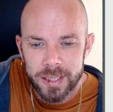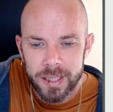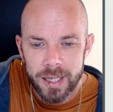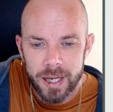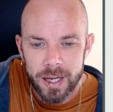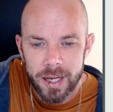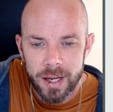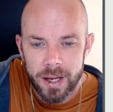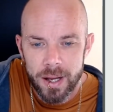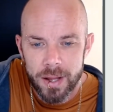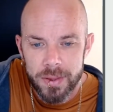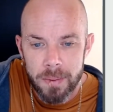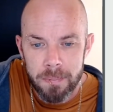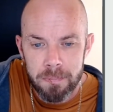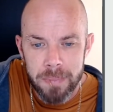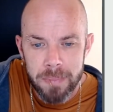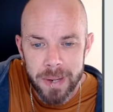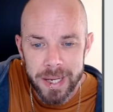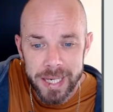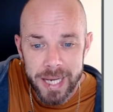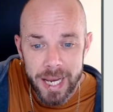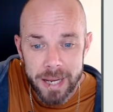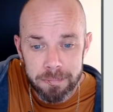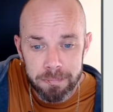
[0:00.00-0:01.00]
The
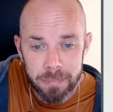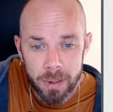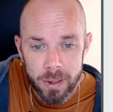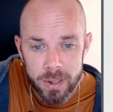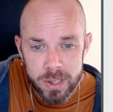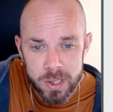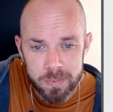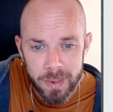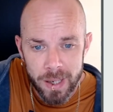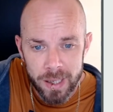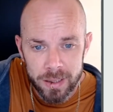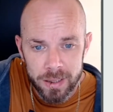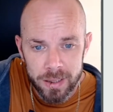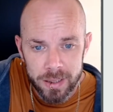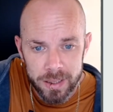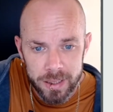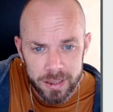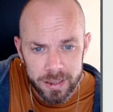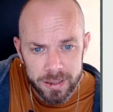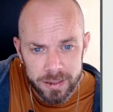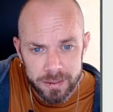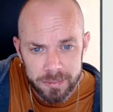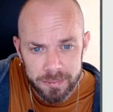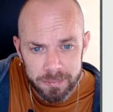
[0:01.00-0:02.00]
Big Ed Boss
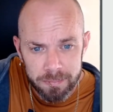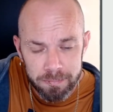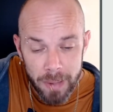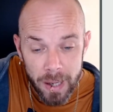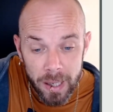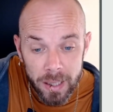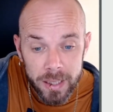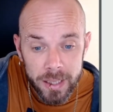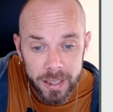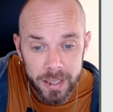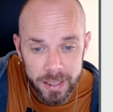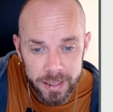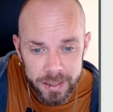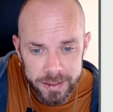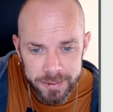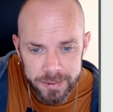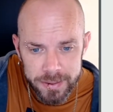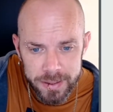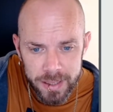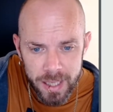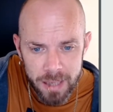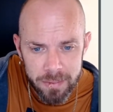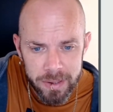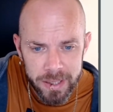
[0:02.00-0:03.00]
Bunker
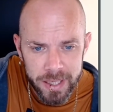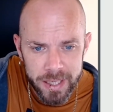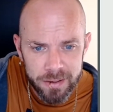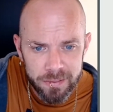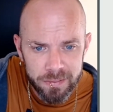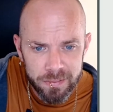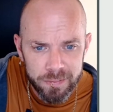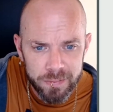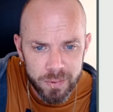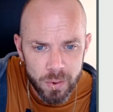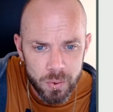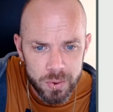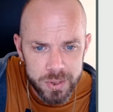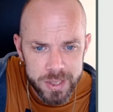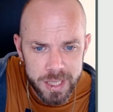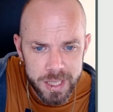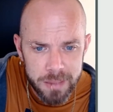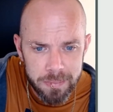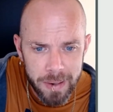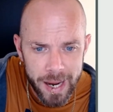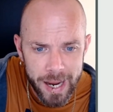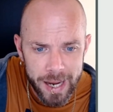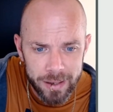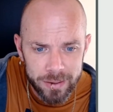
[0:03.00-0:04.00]
coming in at
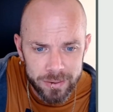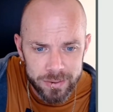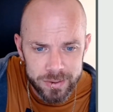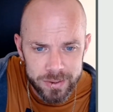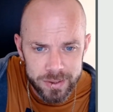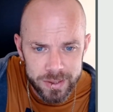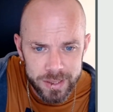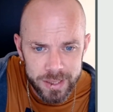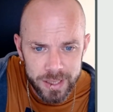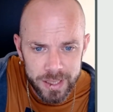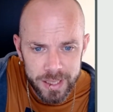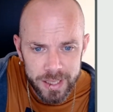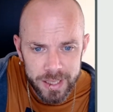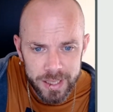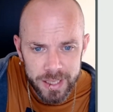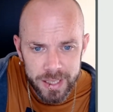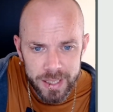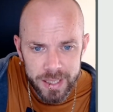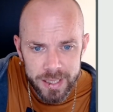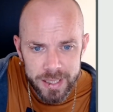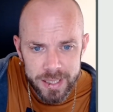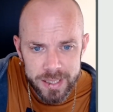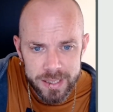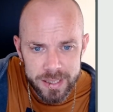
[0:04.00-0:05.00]
£40.
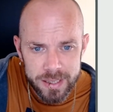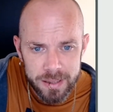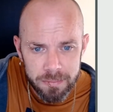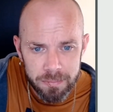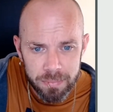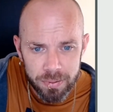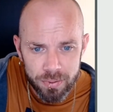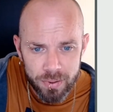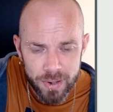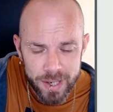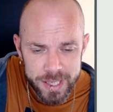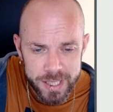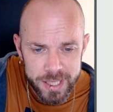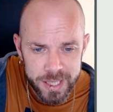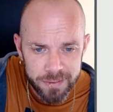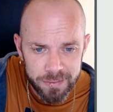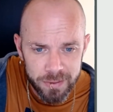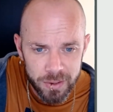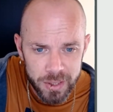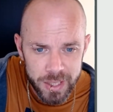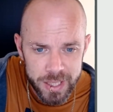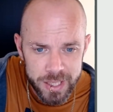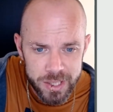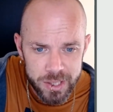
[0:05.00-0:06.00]
This is an impressive
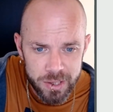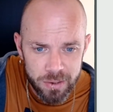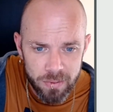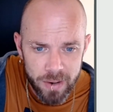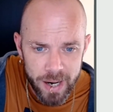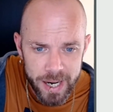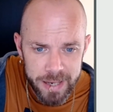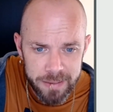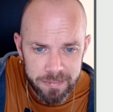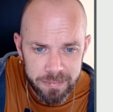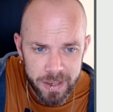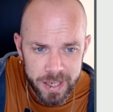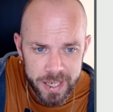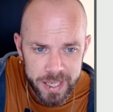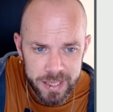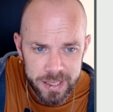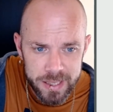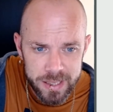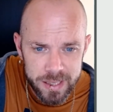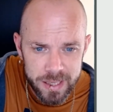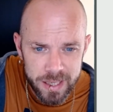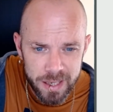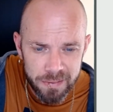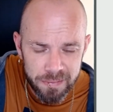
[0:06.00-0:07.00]
looking terrain
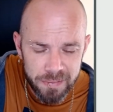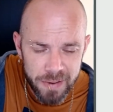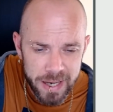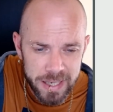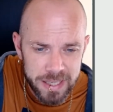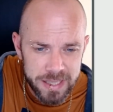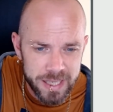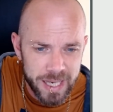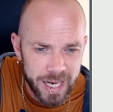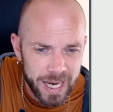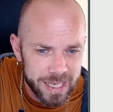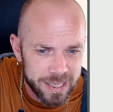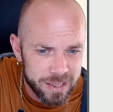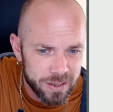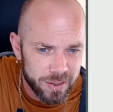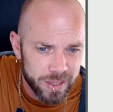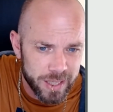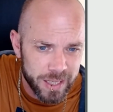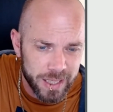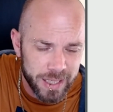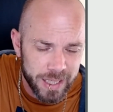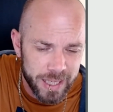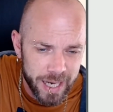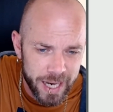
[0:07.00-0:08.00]
piece. The effects it has on
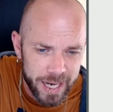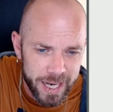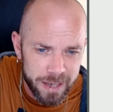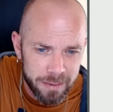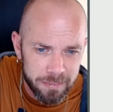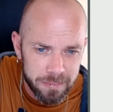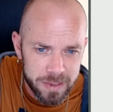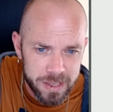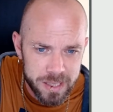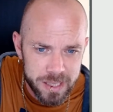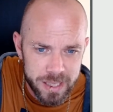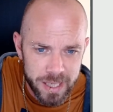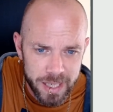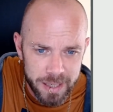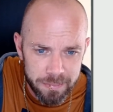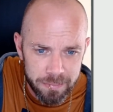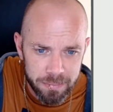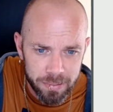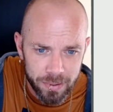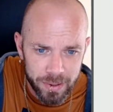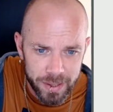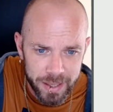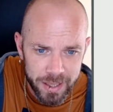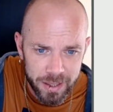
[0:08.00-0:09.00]
in game seem
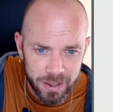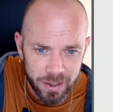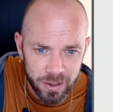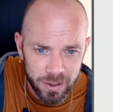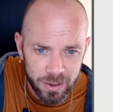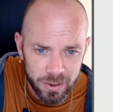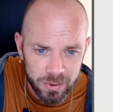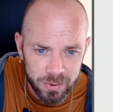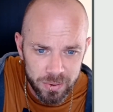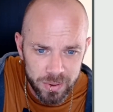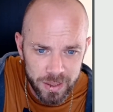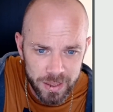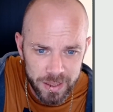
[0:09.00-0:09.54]
pretty cool.